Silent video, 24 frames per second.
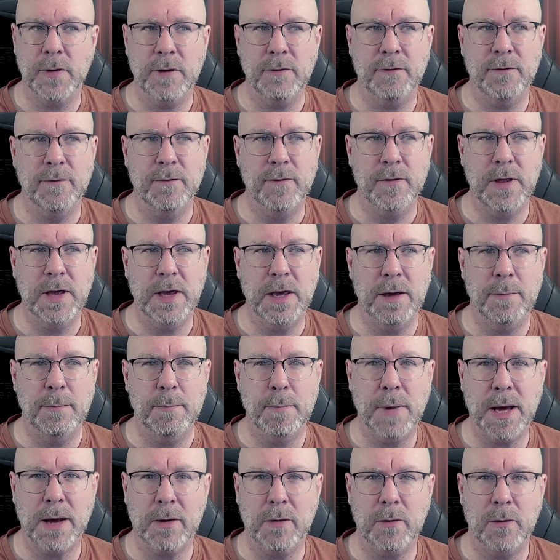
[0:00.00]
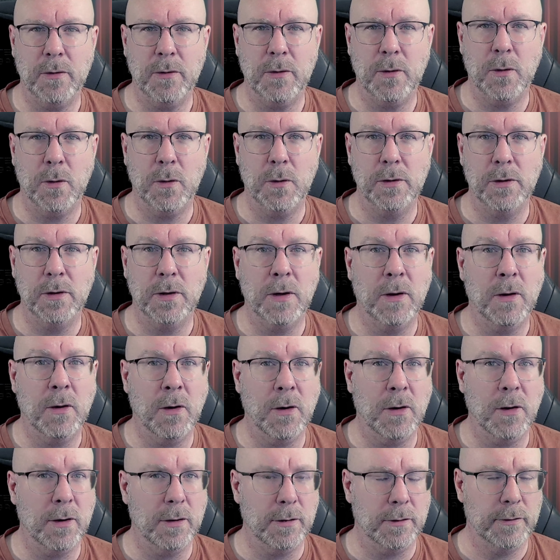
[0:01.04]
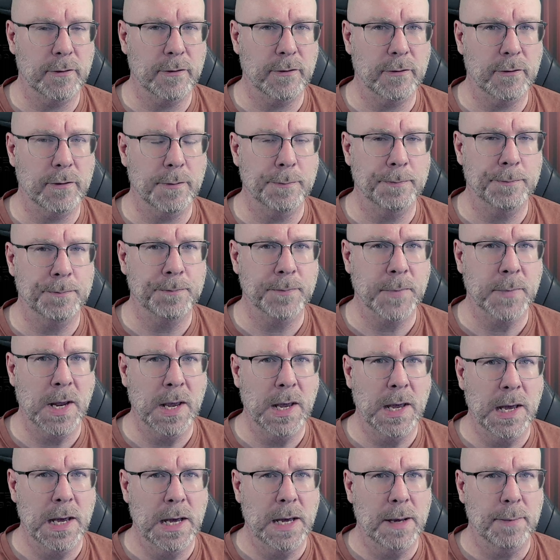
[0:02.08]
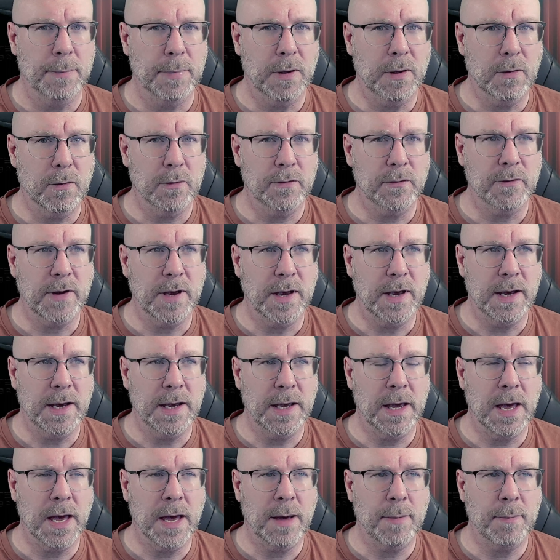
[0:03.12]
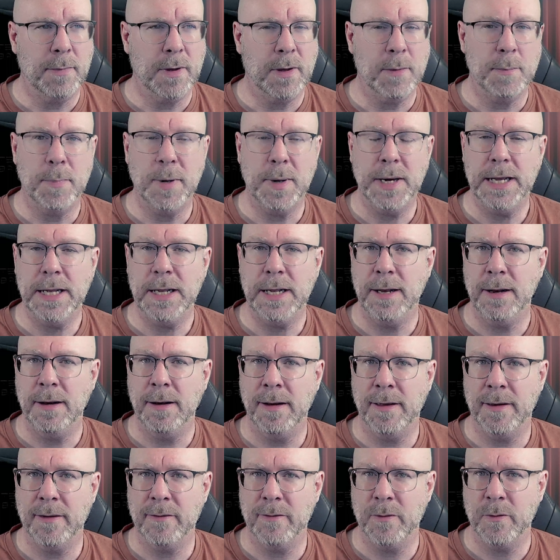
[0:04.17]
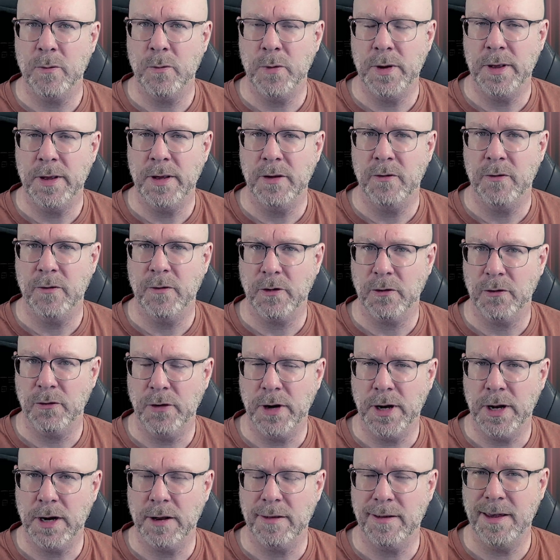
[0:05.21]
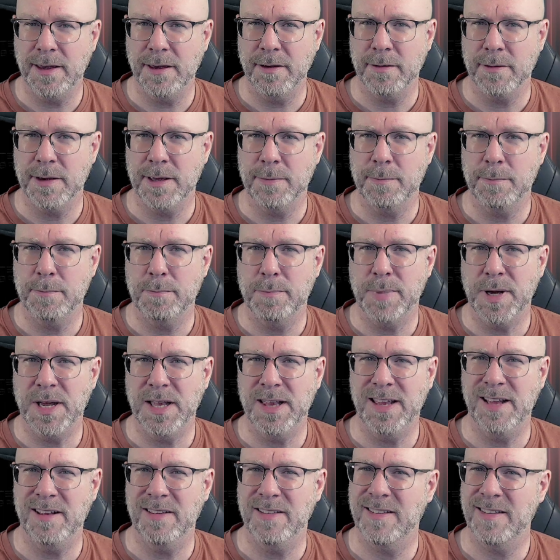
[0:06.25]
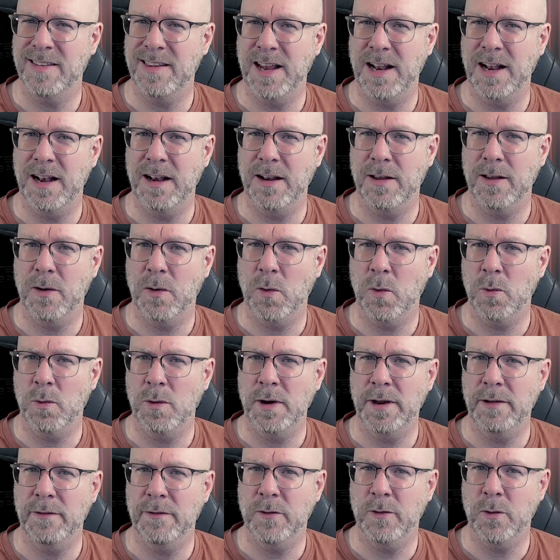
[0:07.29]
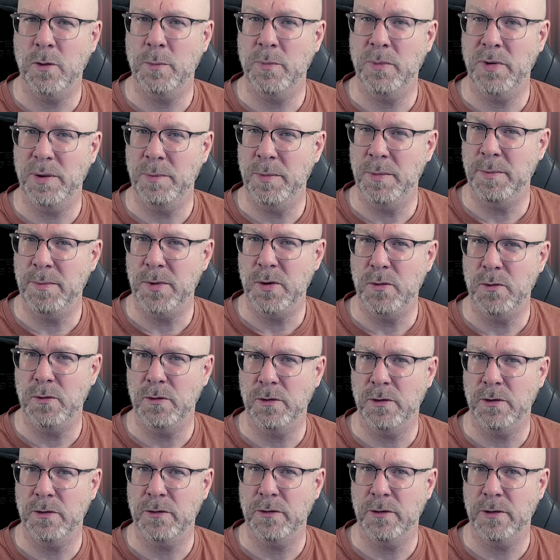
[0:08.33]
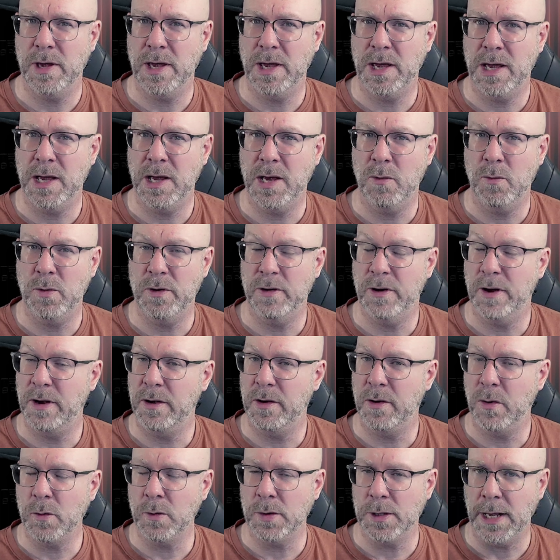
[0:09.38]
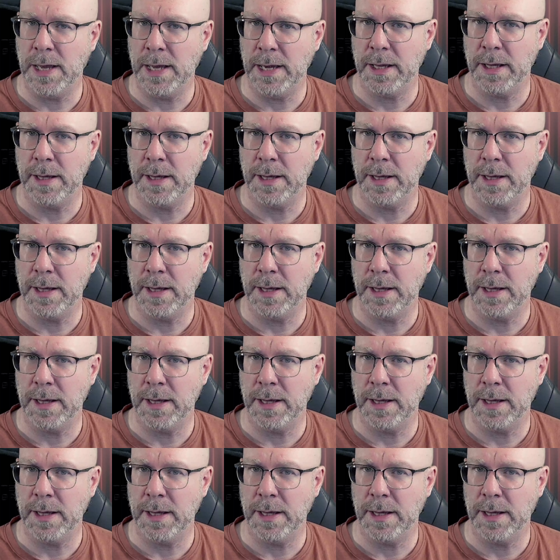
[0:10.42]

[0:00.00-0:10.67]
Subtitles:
macro called cards, because I am completely in love with this functionality, but it's still only for premium users, which I don't like.